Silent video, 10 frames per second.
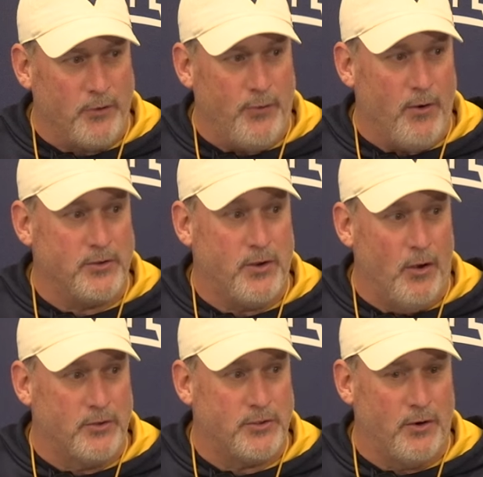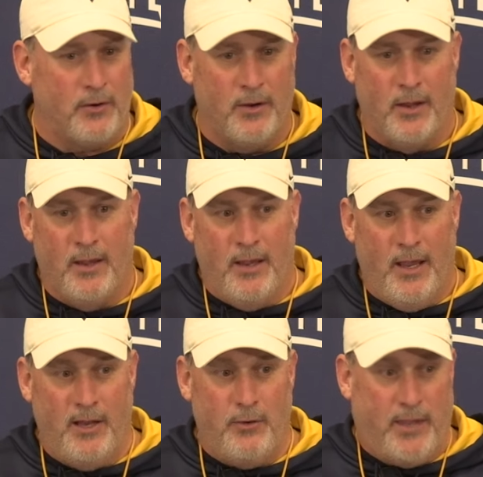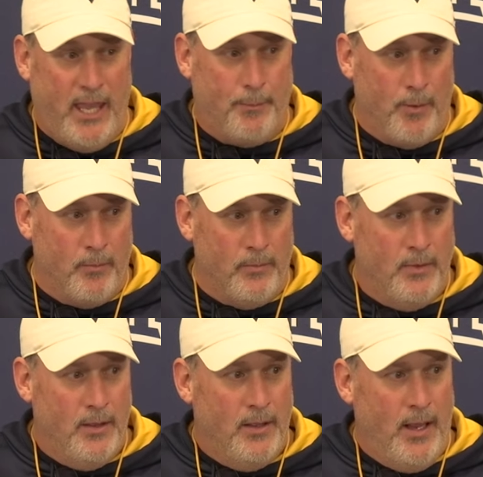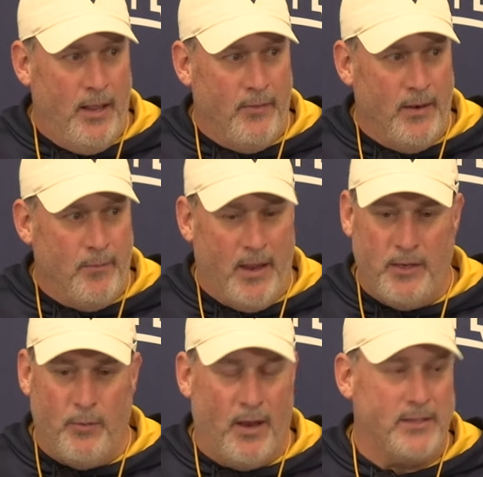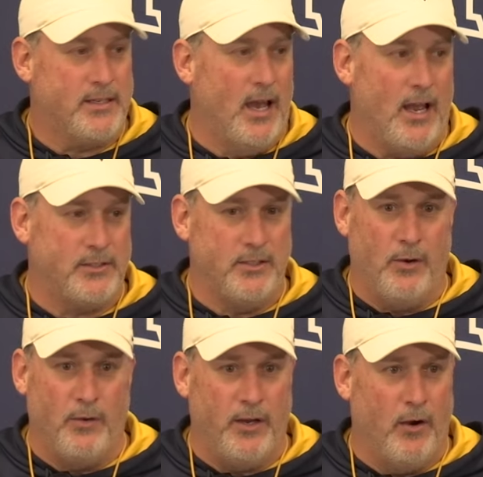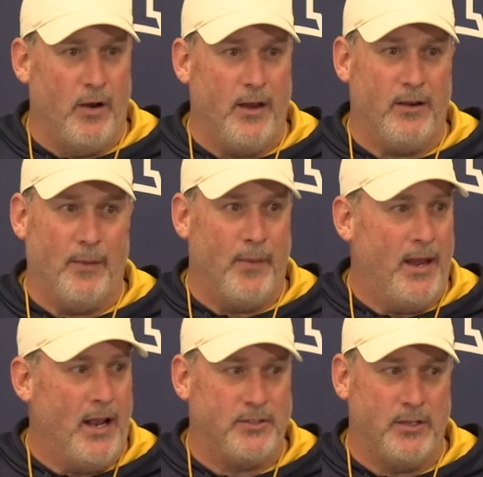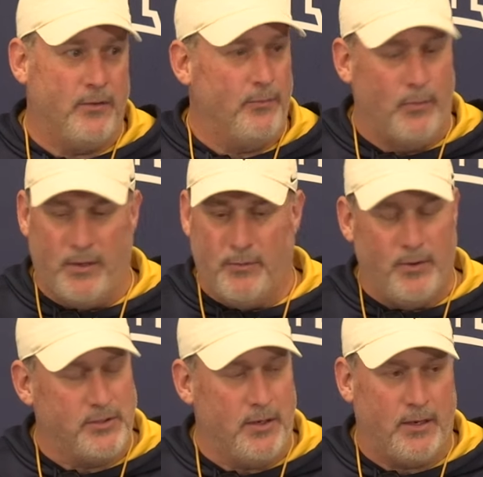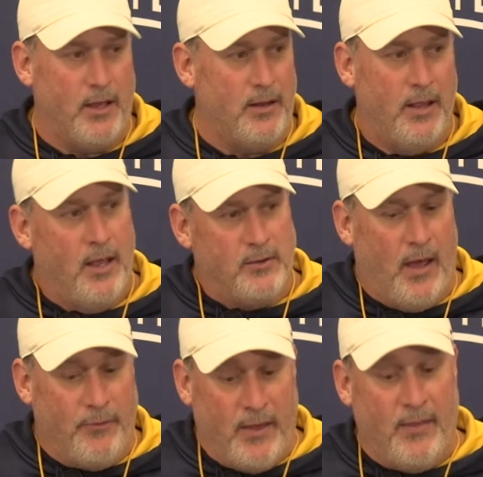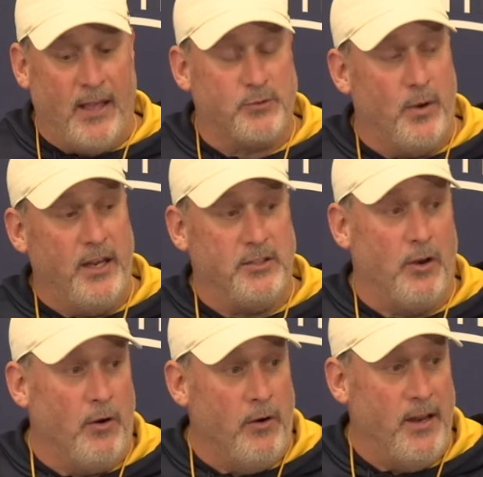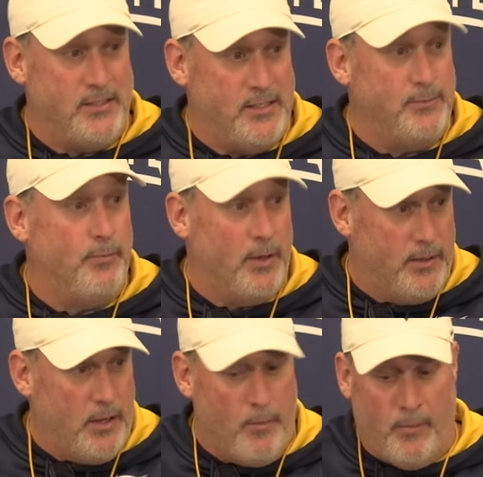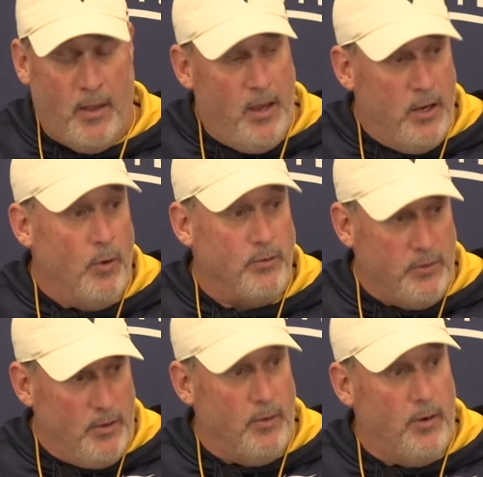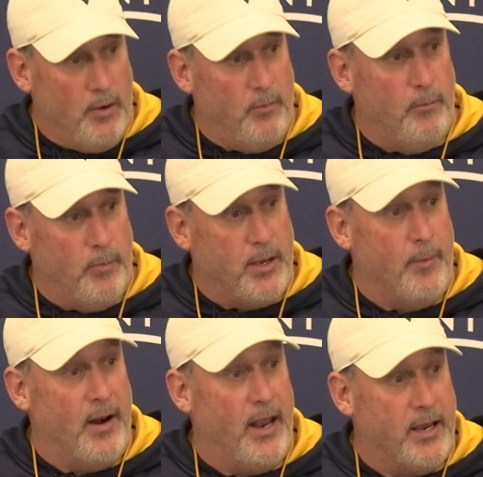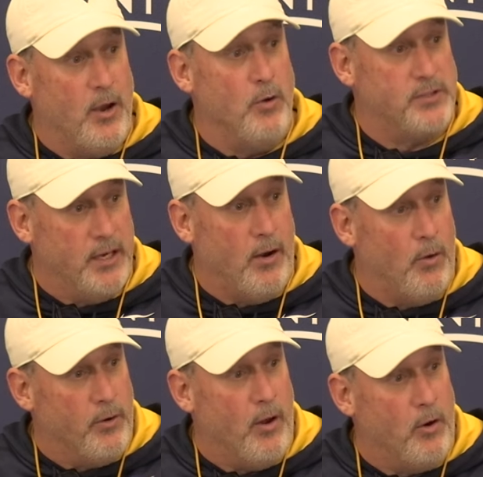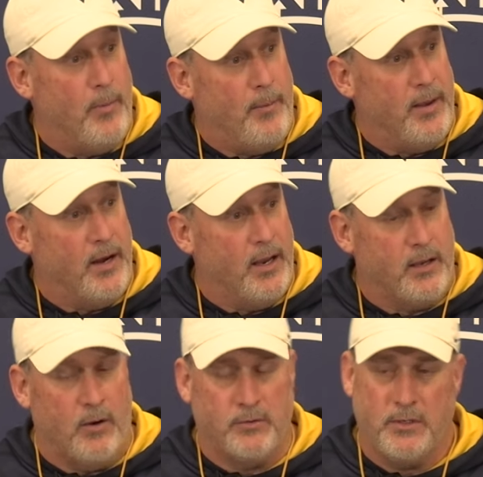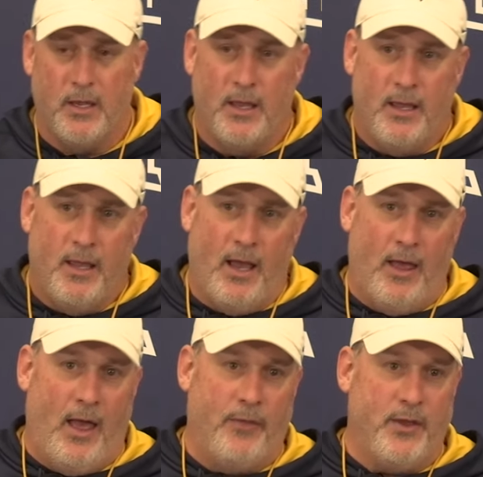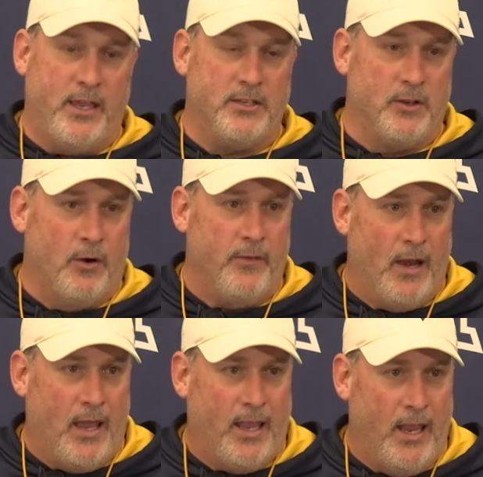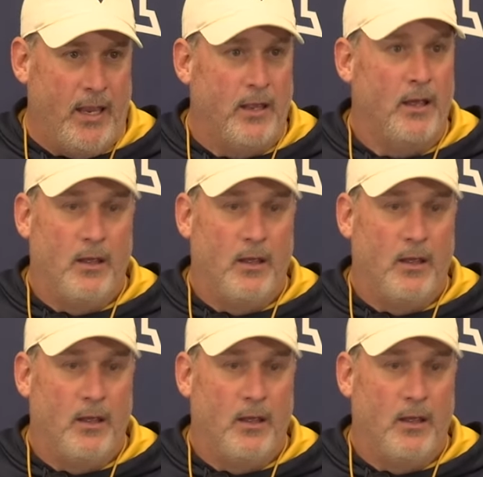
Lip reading: as culture, and you keep him. And then, man, you realize, gosh, you know, a year later, like, man, we should have cut. So I think that's what he's learned as he's become, you know, becoming a head coach, getting older and older about being a head coach. I think he's learned that, like, hey,